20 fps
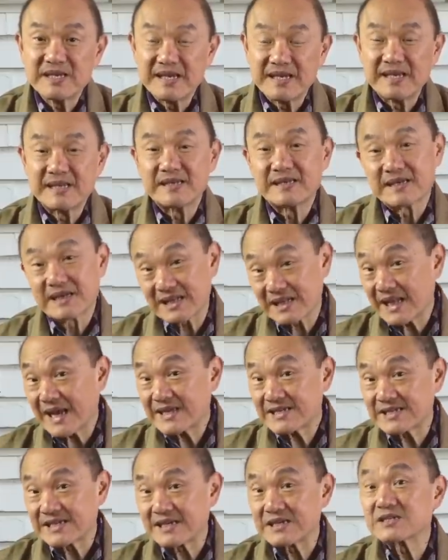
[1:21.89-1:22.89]
in
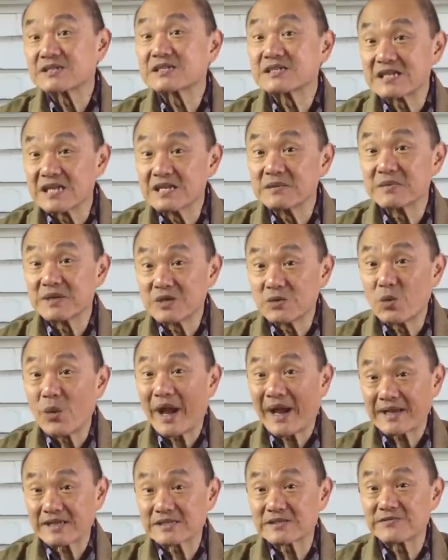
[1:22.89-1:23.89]
classic cinnamon
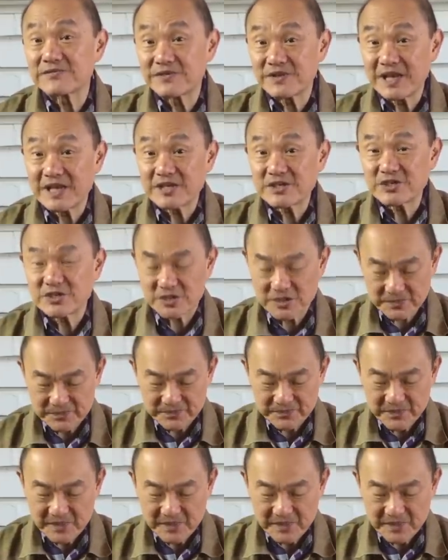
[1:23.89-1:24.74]
waxed flesh,